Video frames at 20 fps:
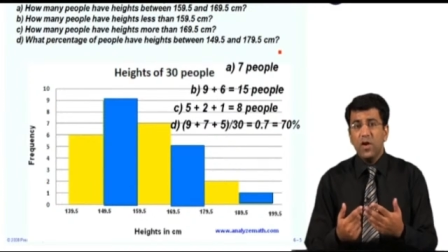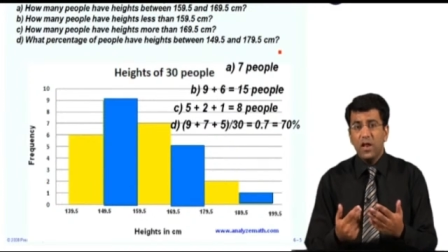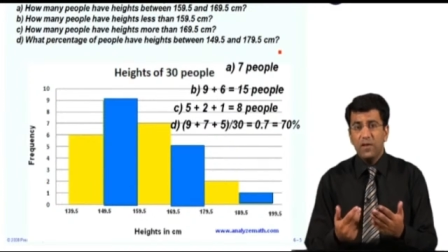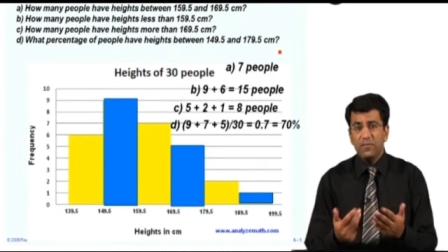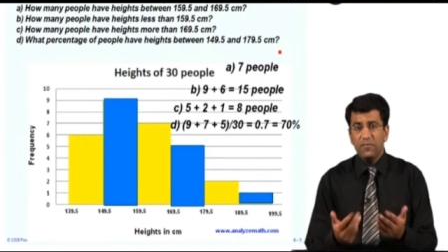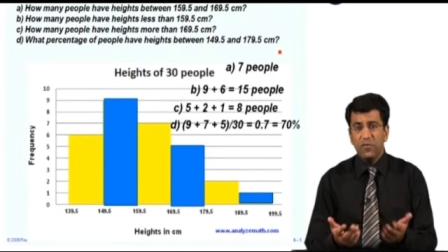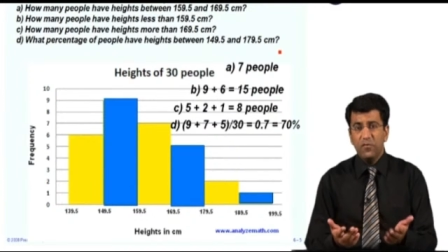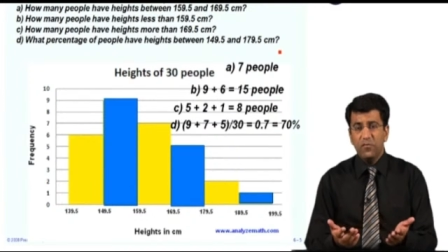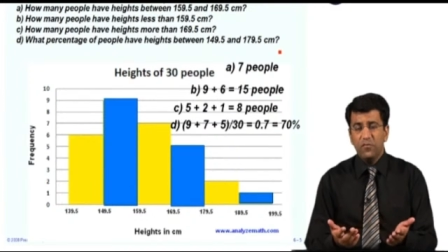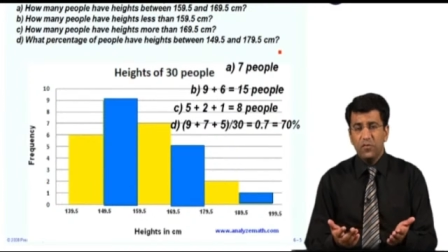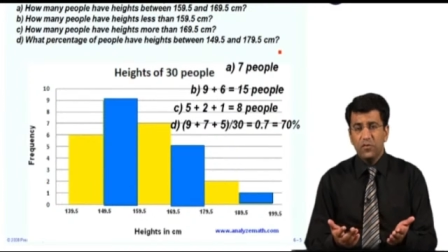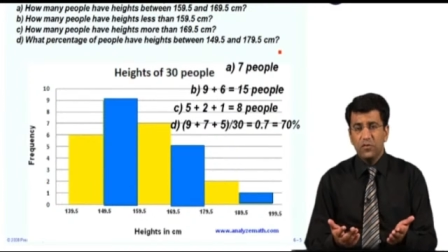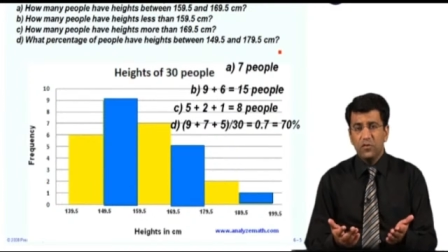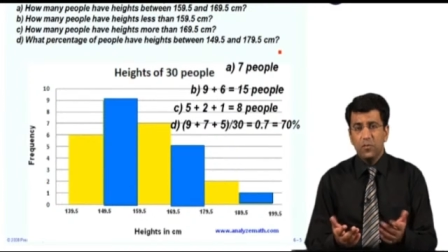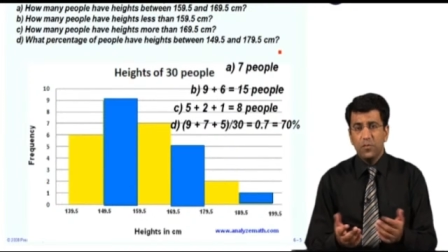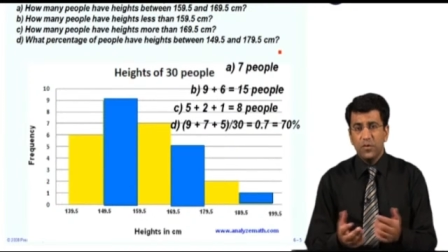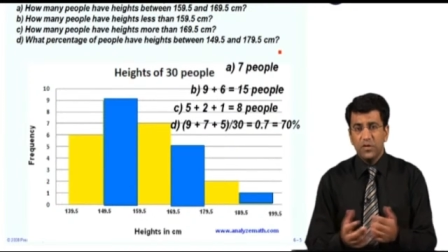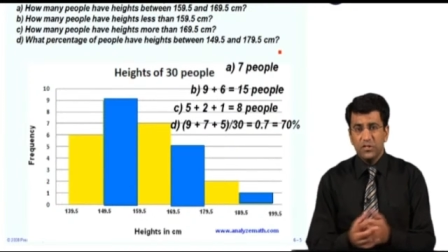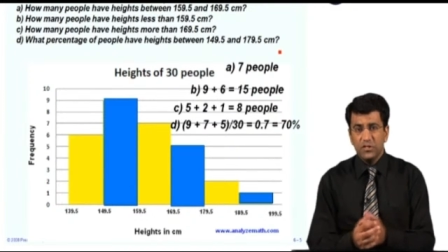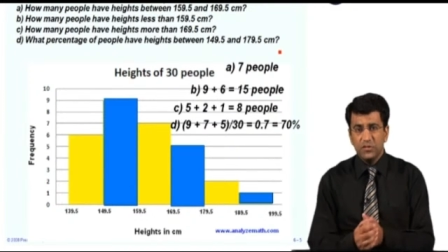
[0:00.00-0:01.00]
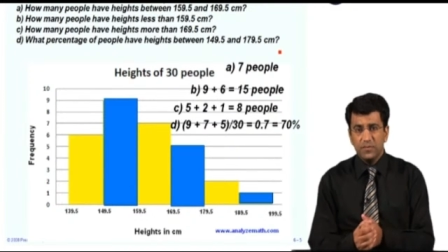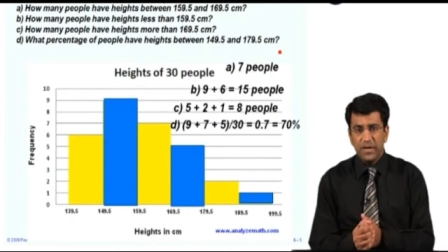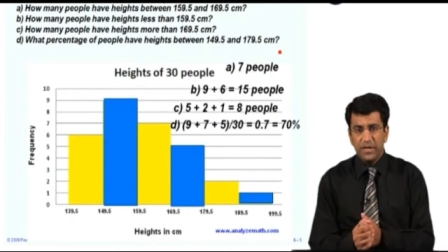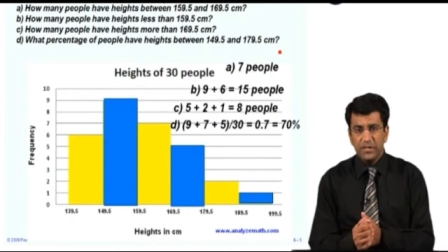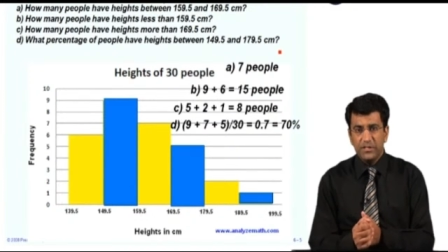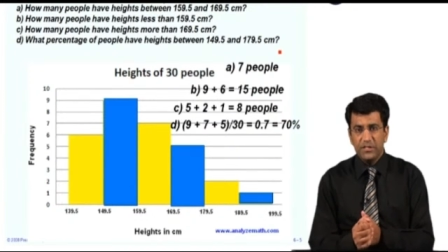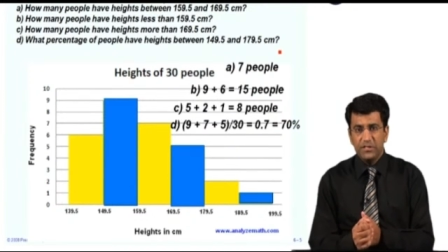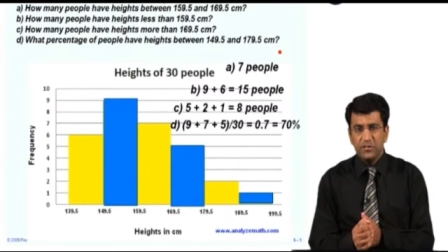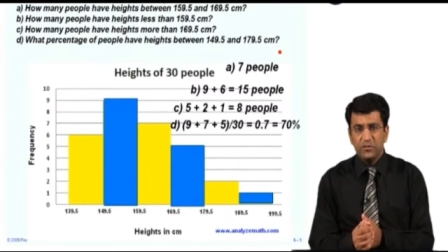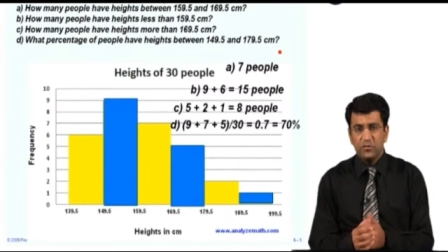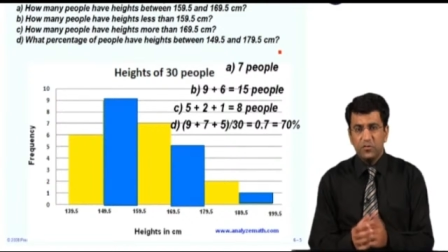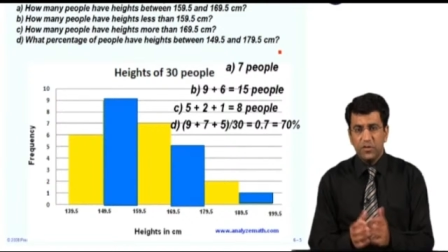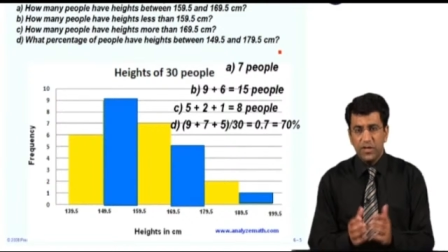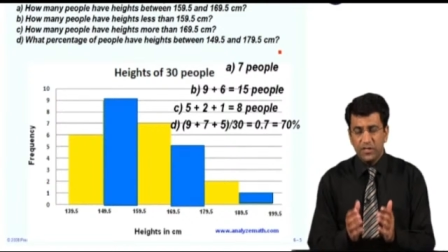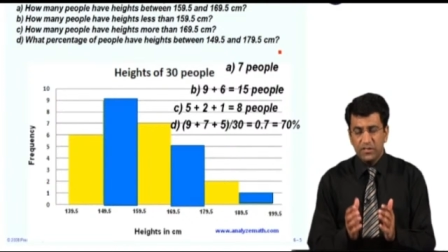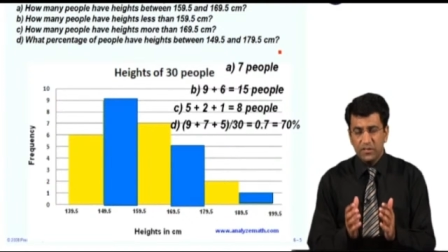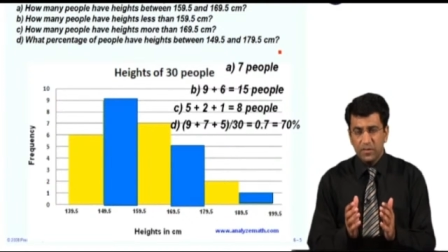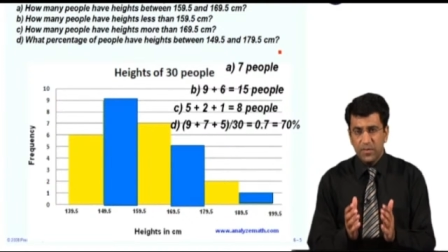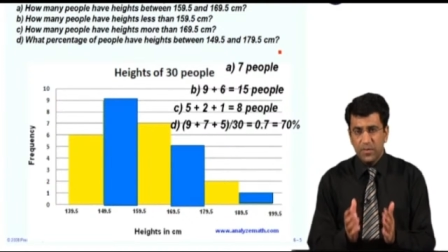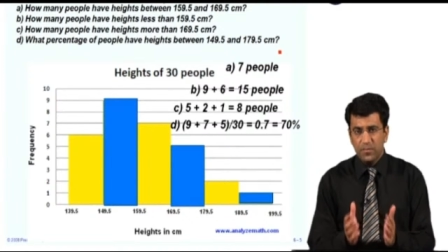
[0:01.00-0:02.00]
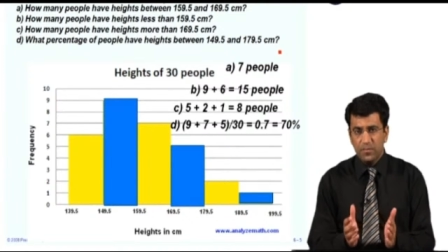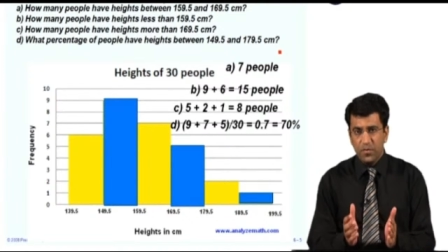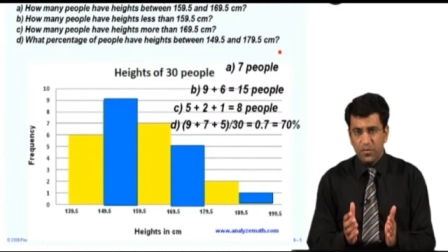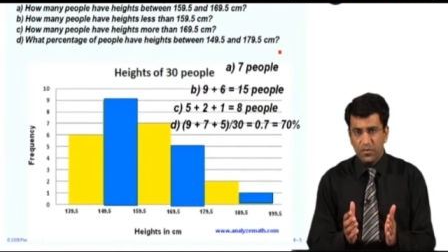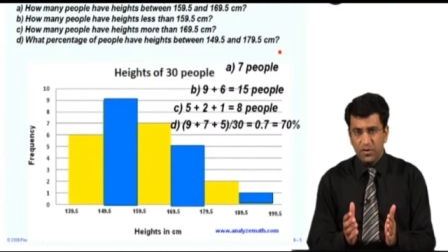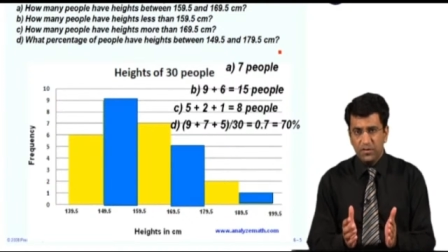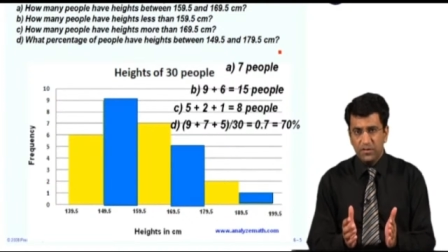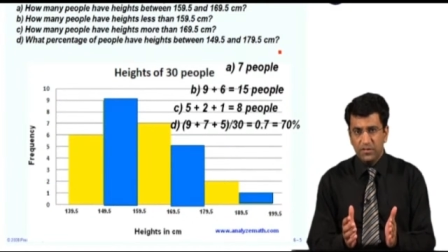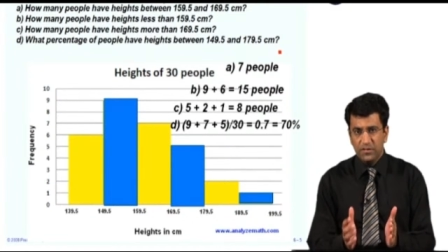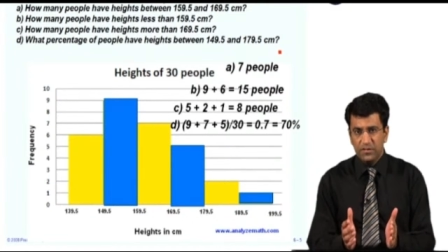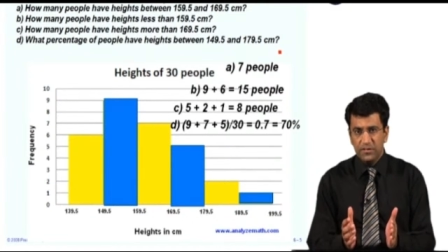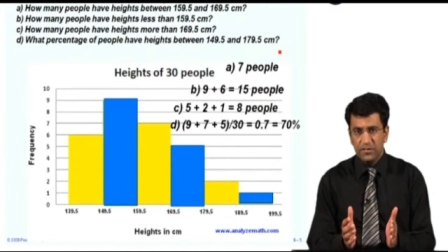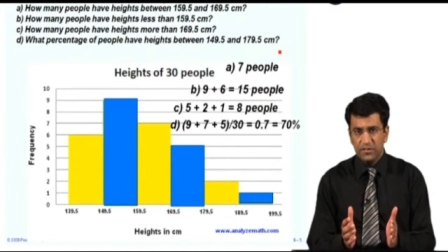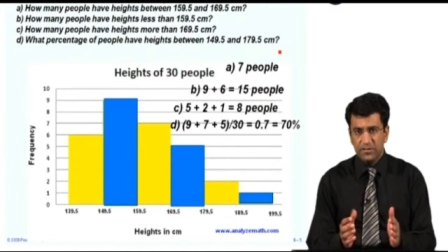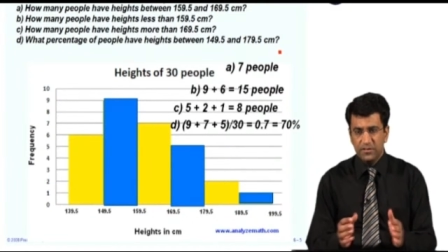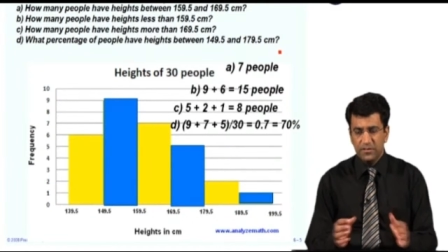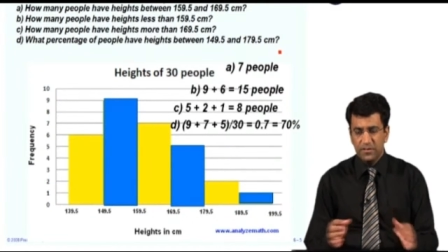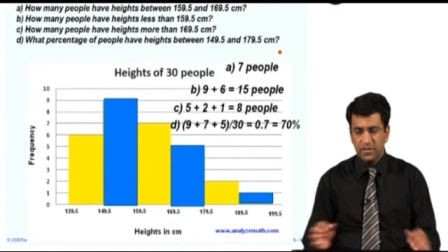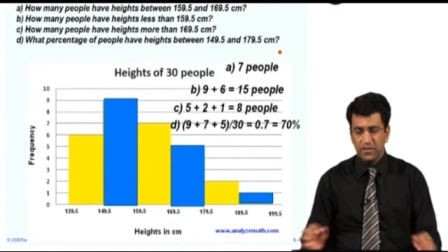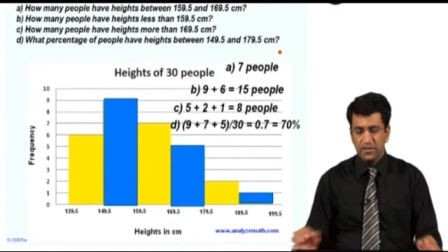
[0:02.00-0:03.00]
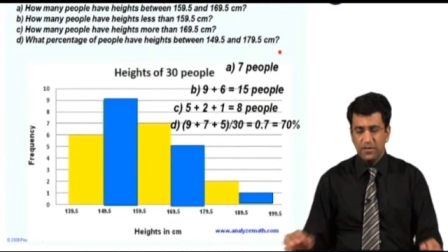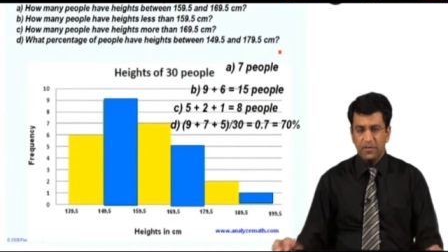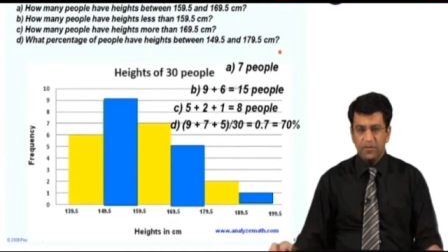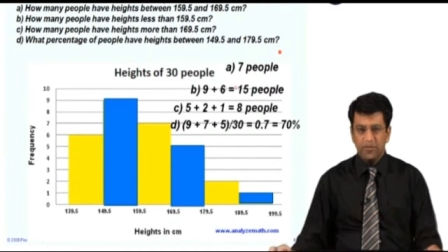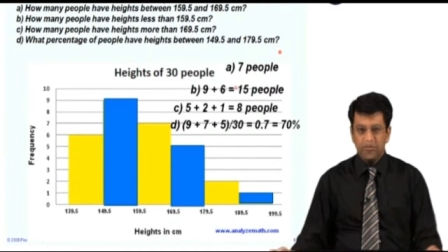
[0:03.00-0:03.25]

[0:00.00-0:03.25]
helpful for the operation managers to take some important decisions.